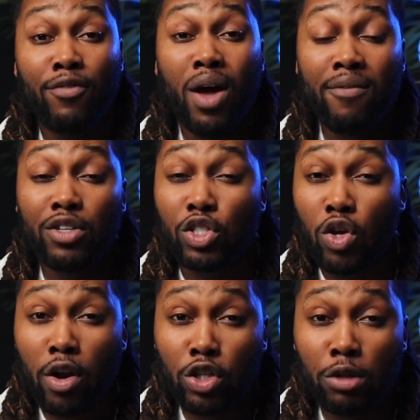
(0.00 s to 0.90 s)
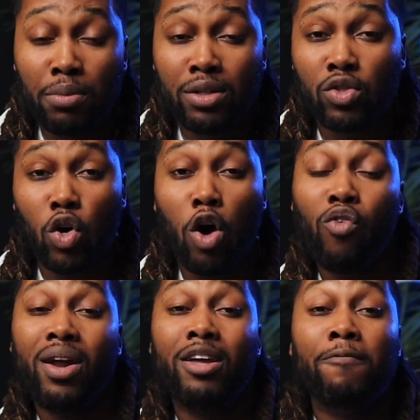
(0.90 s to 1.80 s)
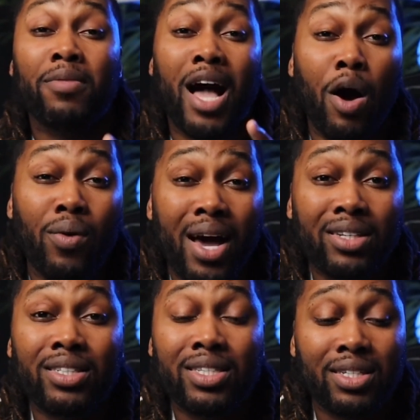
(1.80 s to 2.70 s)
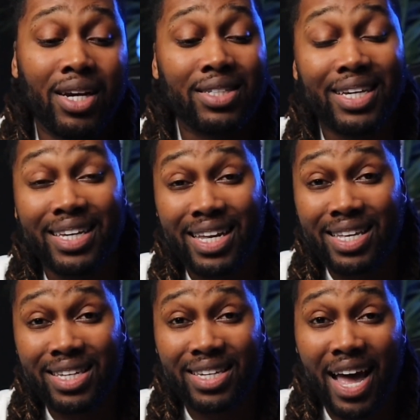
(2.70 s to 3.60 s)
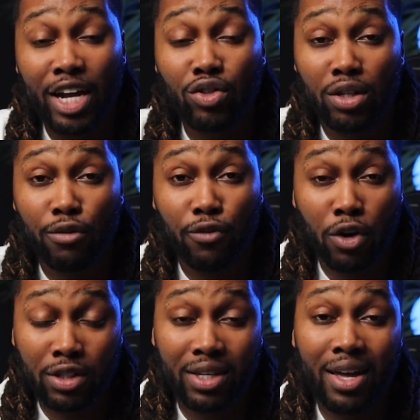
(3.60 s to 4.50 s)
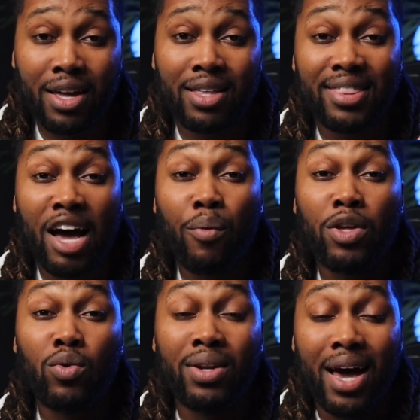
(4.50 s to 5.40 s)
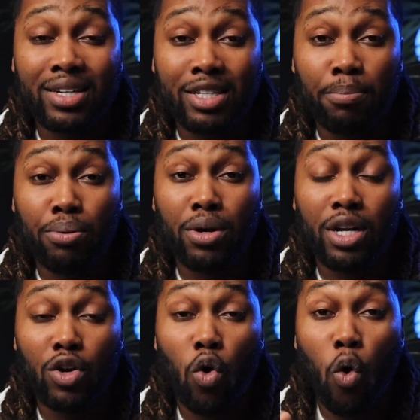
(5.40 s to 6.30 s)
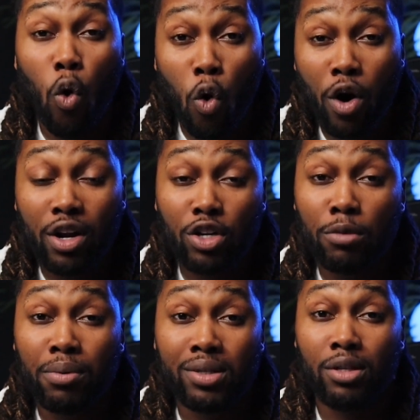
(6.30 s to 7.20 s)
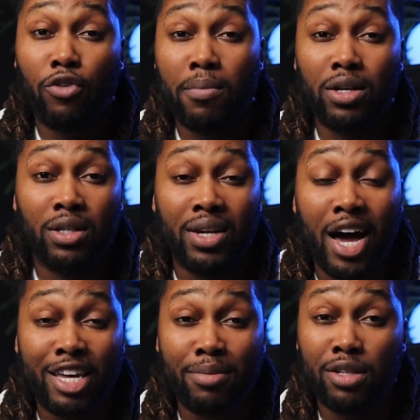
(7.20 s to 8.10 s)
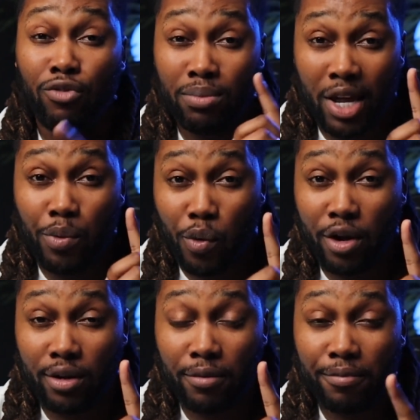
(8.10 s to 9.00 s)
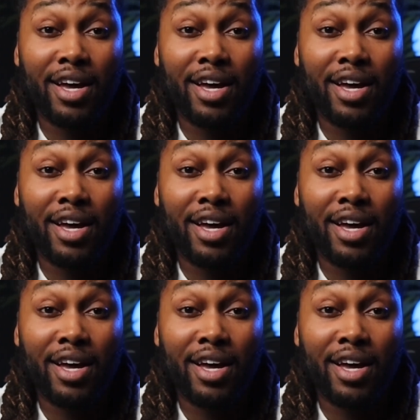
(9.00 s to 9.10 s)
And if you haven't started your business already, I would actually suggest getting this address first. That way you can actually put it on your business information documents from day one.